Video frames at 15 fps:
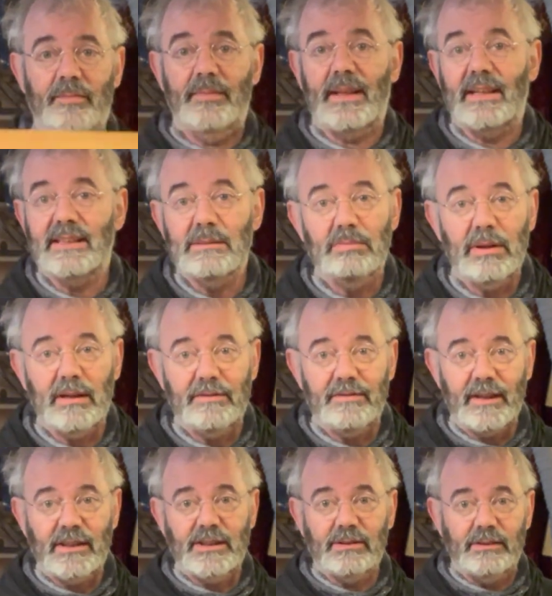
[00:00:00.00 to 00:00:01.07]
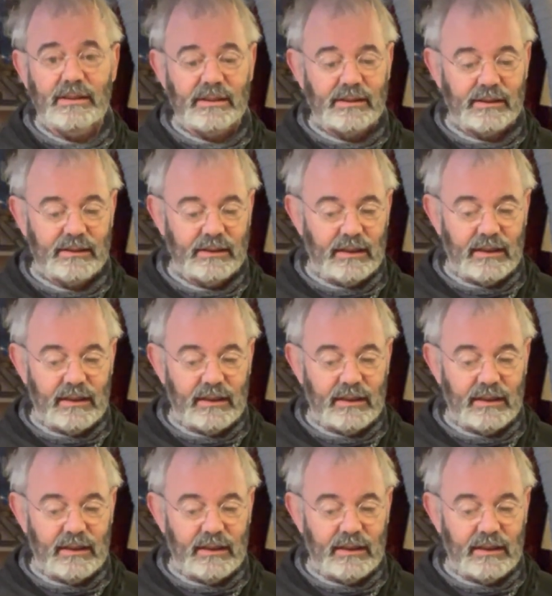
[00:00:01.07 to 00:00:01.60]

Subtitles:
that's a perfect joint.